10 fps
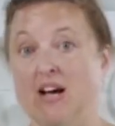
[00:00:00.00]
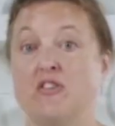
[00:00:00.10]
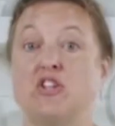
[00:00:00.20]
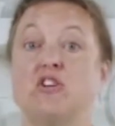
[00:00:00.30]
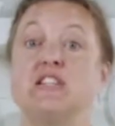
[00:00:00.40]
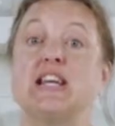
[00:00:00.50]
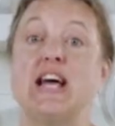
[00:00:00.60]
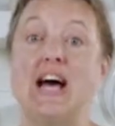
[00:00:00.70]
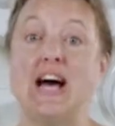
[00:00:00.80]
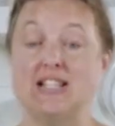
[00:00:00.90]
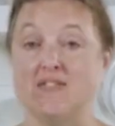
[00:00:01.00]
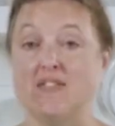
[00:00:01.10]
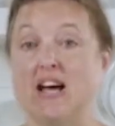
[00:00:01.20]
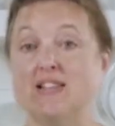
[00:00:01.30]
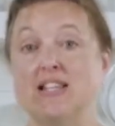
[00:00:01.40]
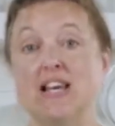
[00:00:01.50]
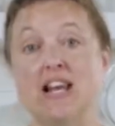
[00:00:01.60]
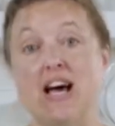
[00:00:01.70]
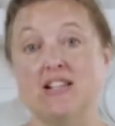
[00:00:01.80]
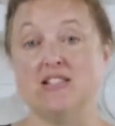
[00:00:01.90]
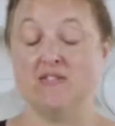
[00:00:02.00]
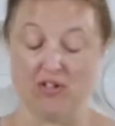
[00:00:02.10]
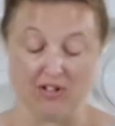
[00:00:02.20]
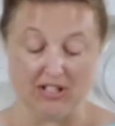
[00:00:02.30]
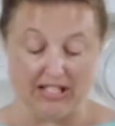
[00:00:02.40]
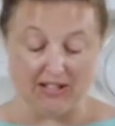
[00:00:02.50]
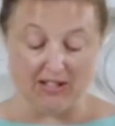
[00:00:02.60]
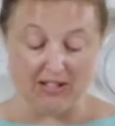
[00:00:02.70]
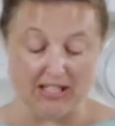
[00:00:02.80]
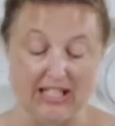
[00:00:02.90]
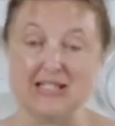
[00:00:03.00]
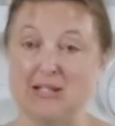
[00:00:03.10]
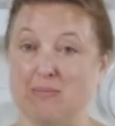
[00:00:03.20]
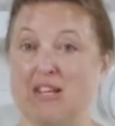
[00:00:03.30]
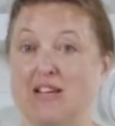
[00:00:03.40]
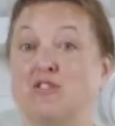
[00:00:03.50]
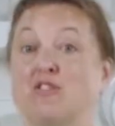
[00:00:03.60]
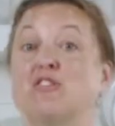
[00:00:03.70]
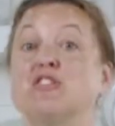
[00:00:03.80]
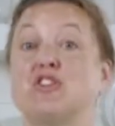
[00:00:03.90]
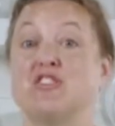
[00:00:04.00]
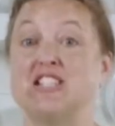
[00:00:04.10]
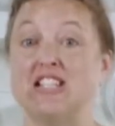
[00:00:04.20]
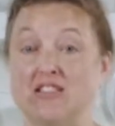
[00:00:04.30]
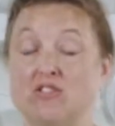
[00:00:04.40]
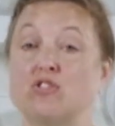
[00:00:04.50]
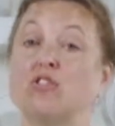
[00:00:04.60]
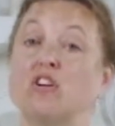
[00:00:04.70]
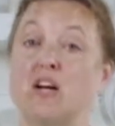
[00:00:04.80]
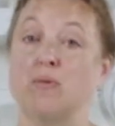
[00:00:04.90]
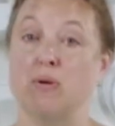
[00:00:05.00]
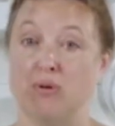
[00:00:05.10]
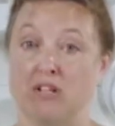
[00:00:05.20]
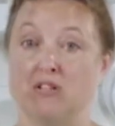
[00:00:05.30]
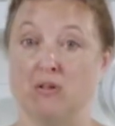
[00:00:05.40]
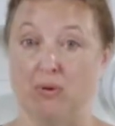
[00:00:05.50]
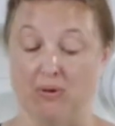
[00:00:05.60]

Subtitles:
And they're starting to get active. And as they get active, they're going to need to eat something. So they're going to start to eat the sugar that we put into the